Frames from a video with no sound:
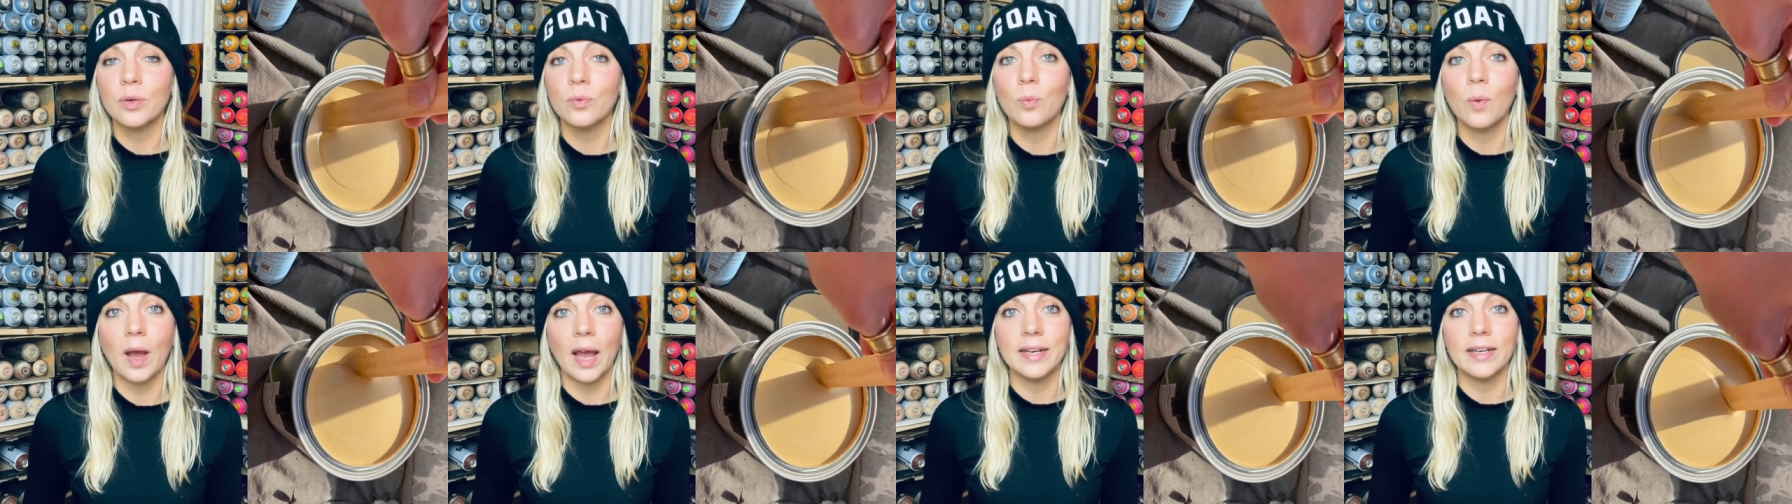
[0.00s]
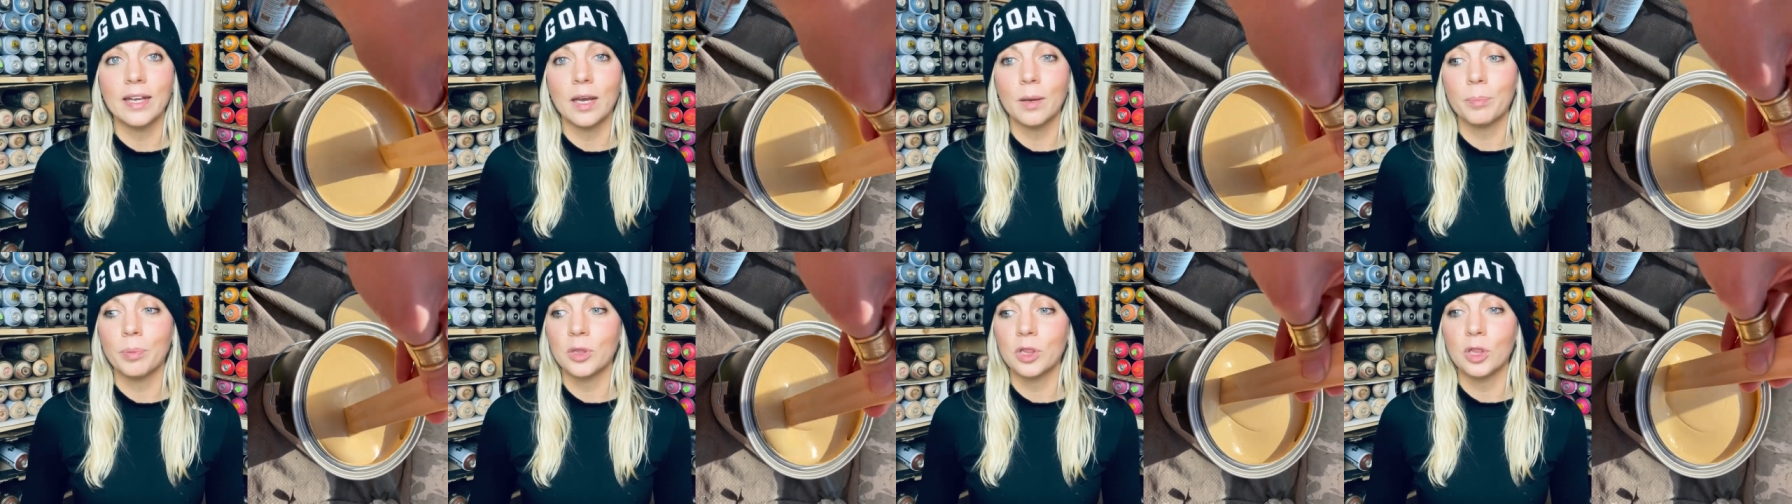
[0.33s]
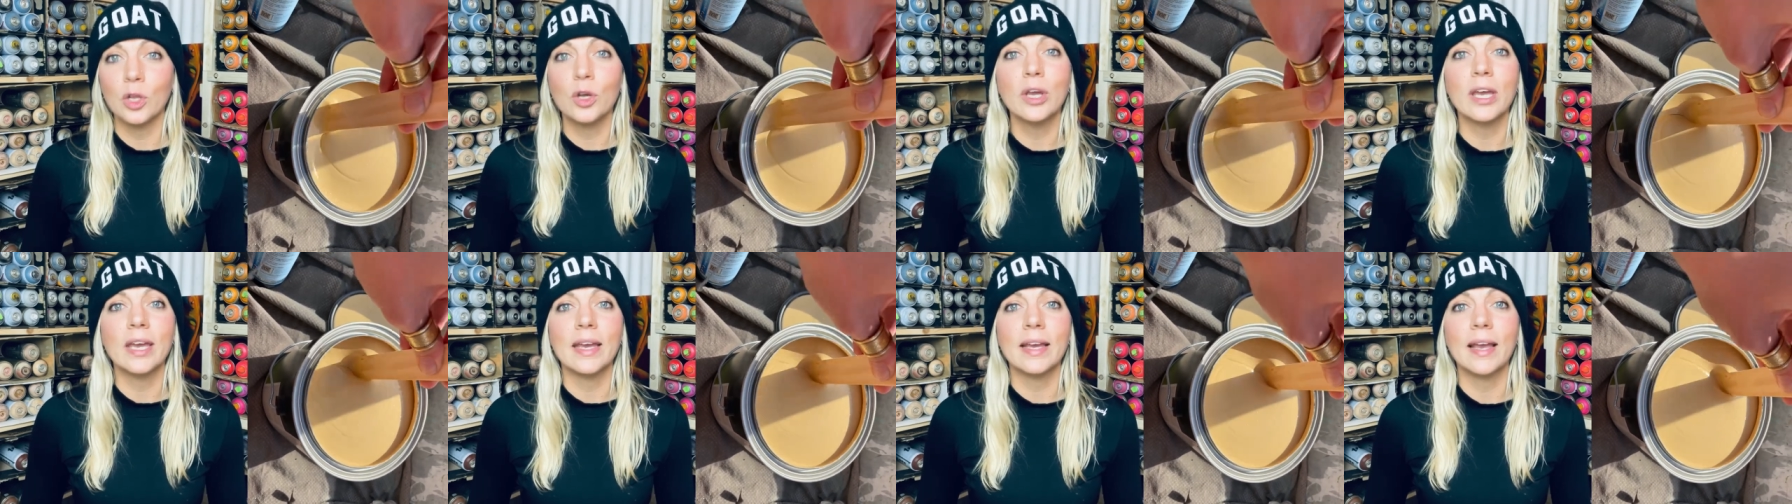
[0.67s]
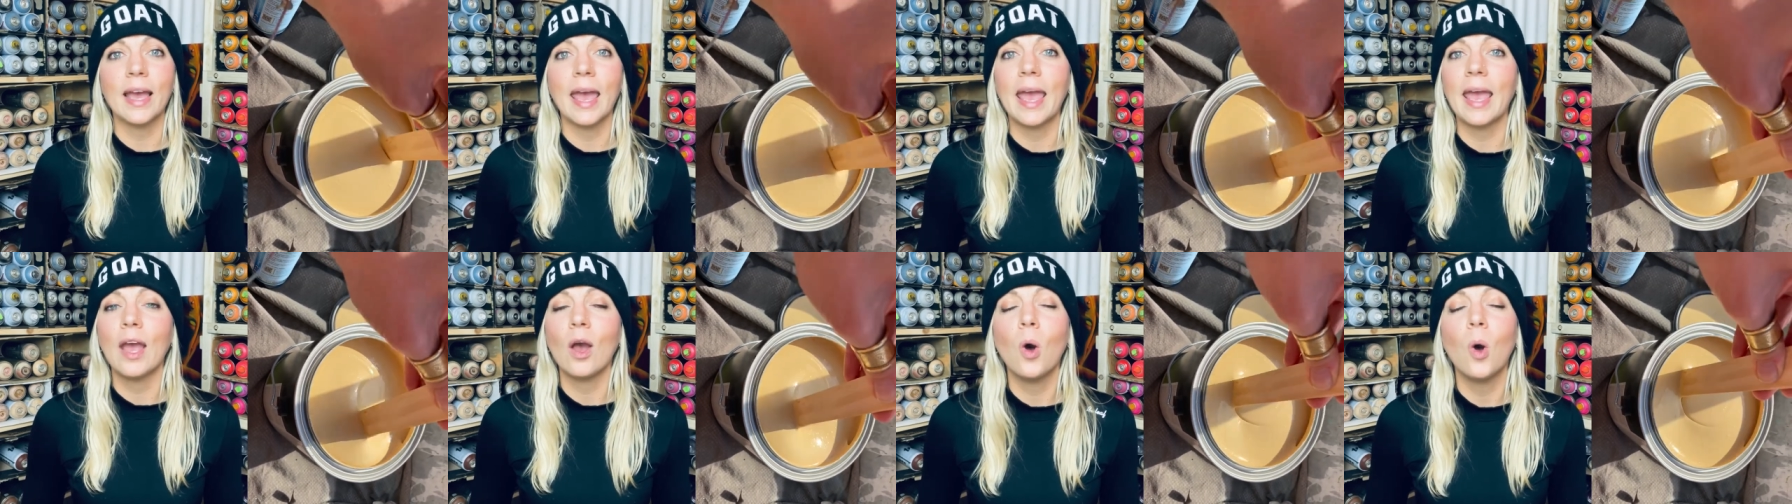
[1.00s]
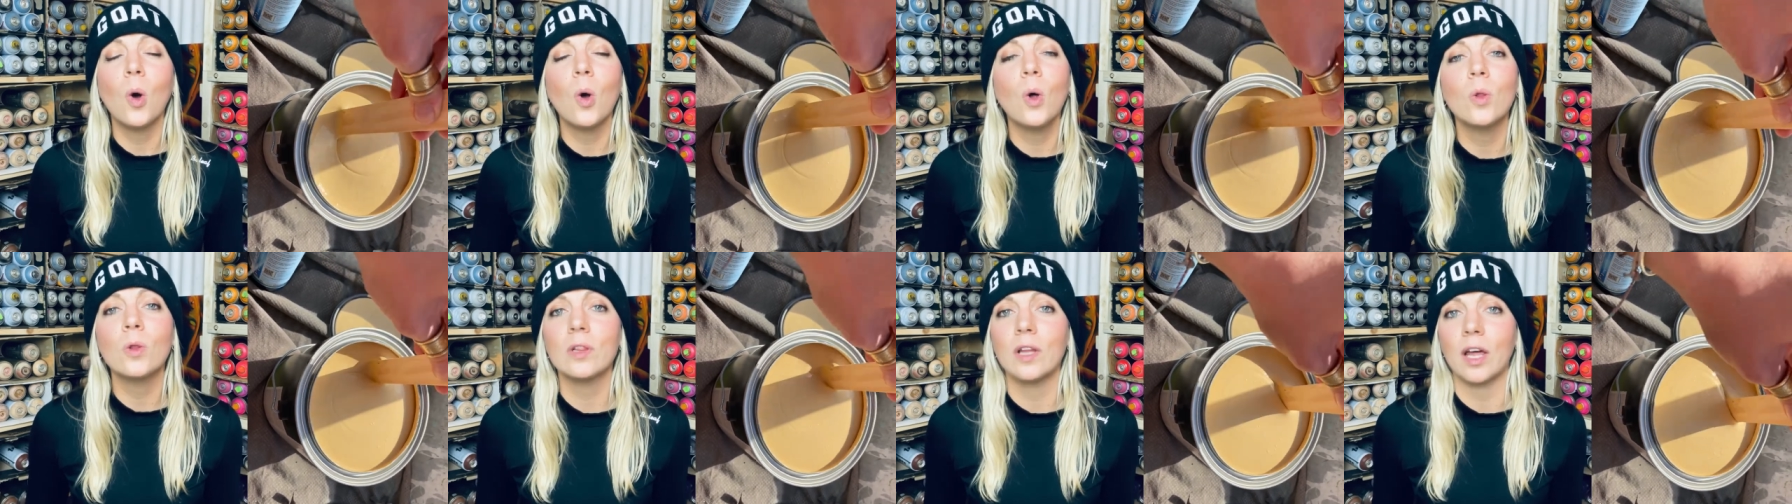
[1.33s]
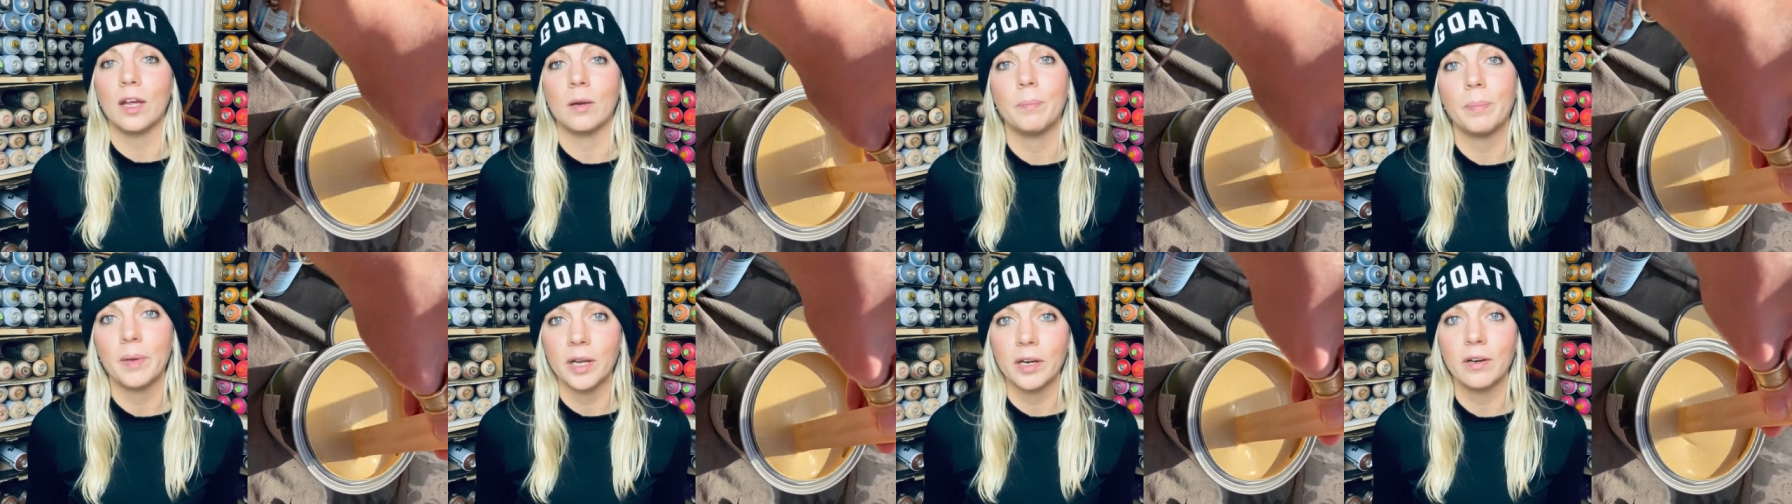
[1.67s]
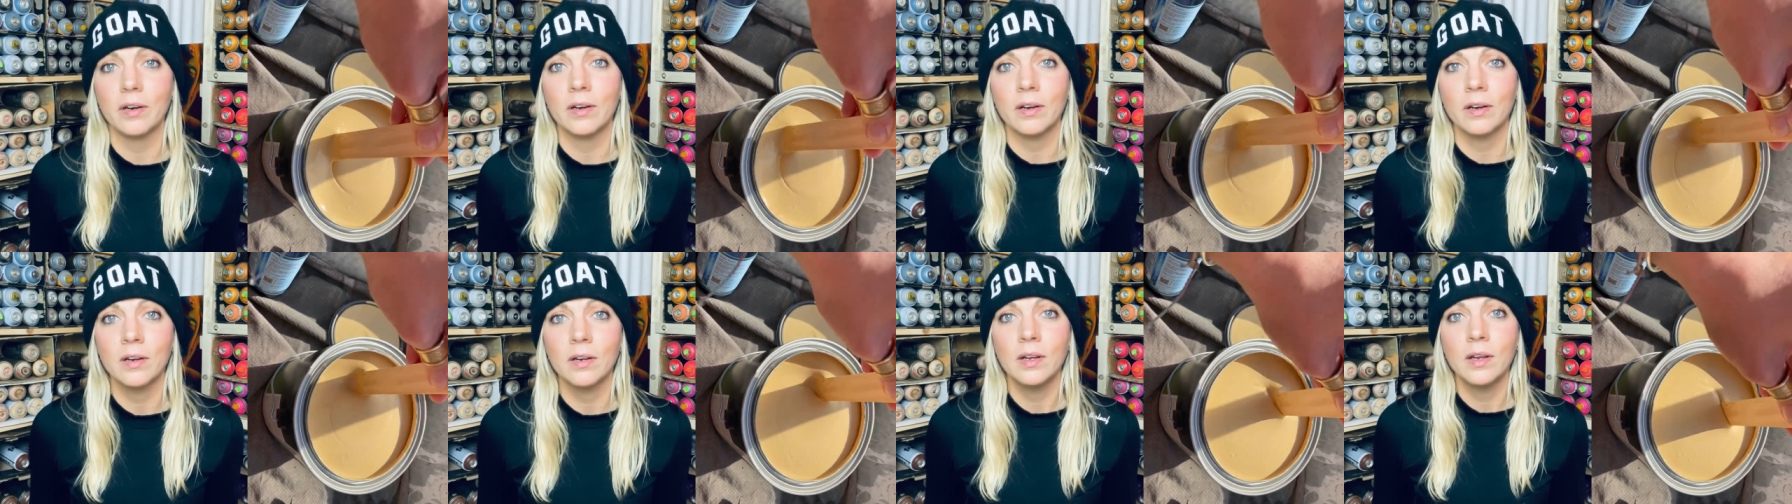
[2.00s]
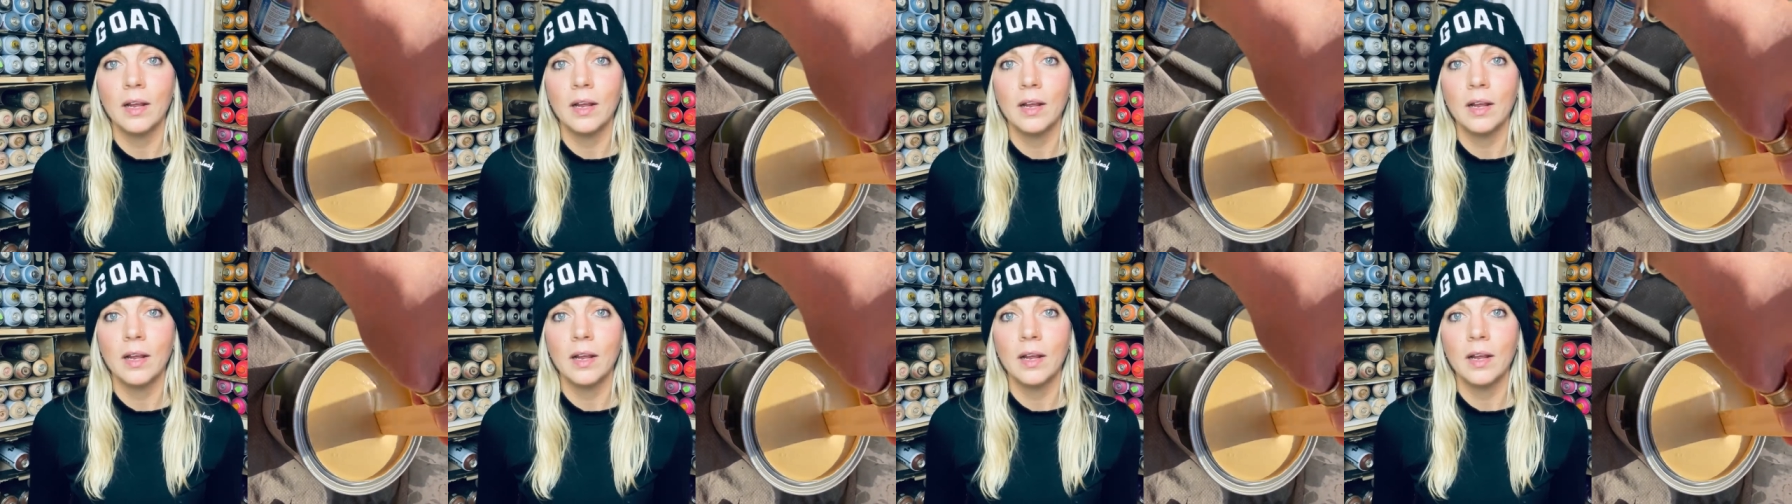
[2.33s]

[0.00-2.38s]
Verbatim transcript: wind up looking a whole lot better.